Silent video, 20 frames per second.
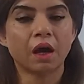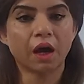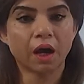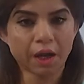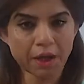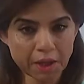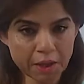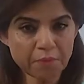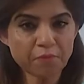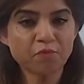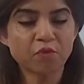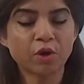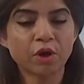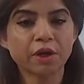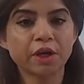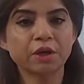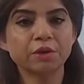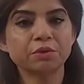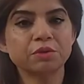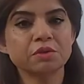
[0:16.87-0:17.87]
I am
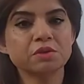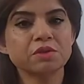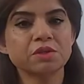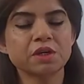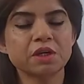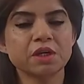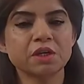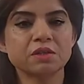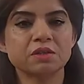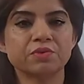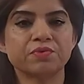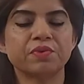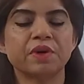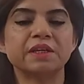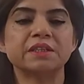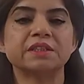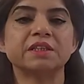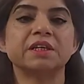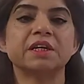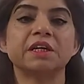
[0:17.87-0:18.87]
working on the series of
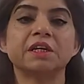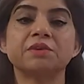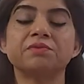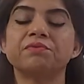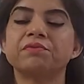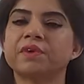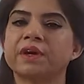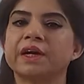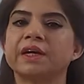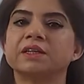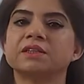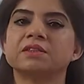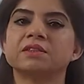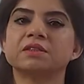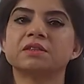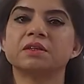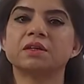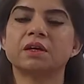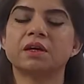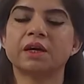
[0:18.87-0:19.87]
fascinating
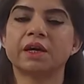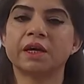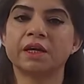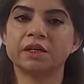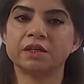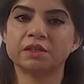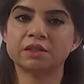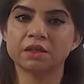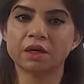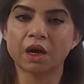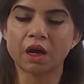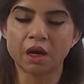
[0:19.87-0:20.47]
facts and